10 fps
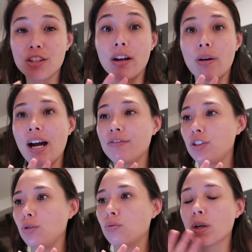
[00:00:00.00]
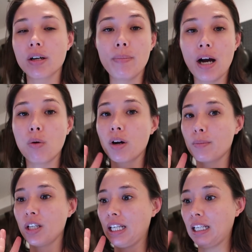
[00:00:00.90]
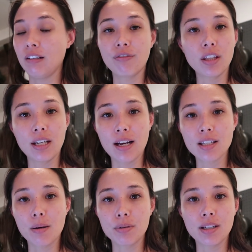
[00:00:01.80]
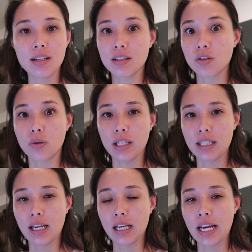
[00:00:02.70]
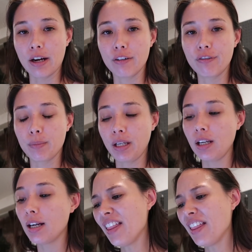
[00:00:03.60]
so I don't have to worry about what I'm gonna eat for the next couple days. It's already taken care of for me.